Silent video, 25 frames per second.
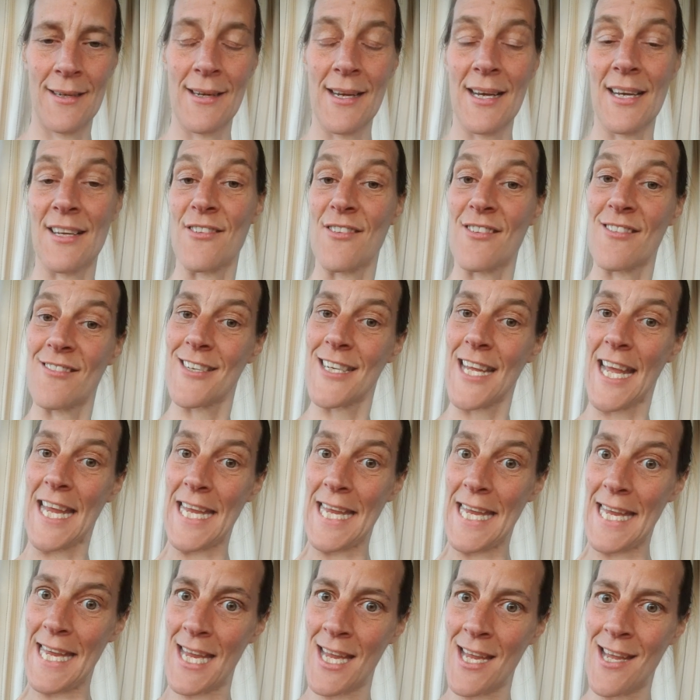and stay
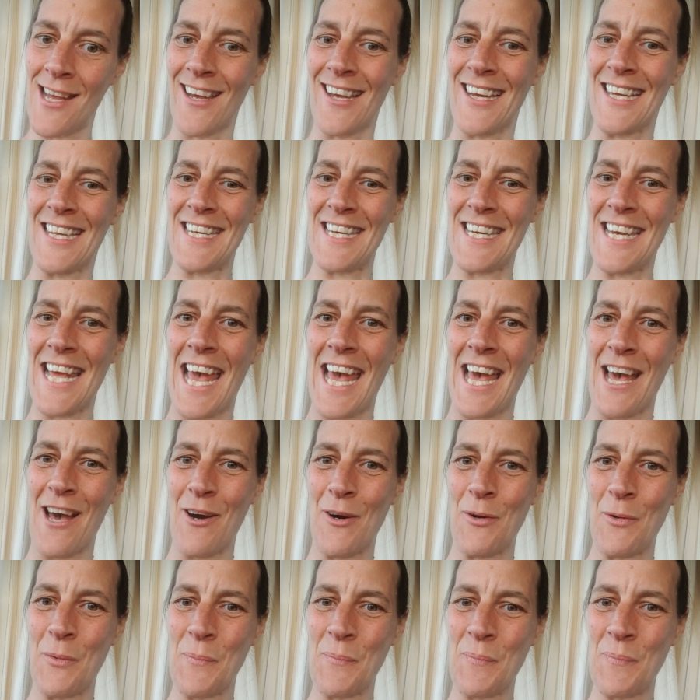here and
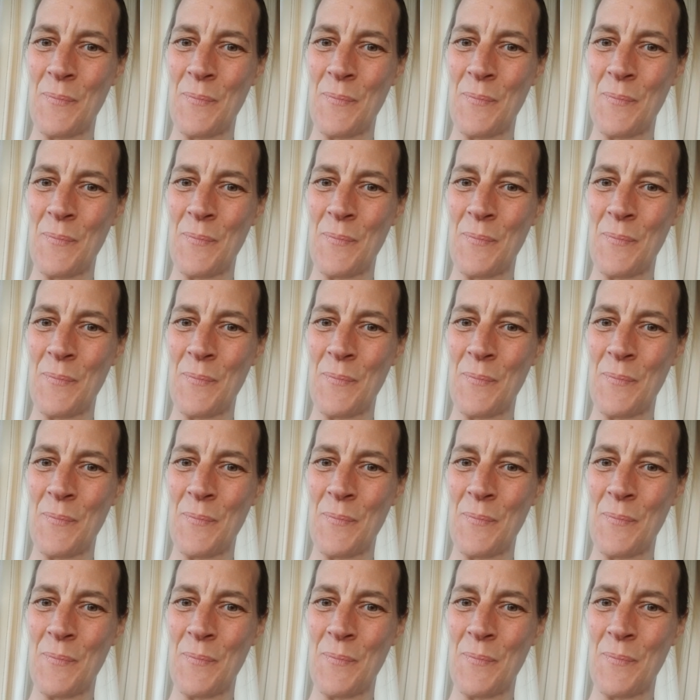now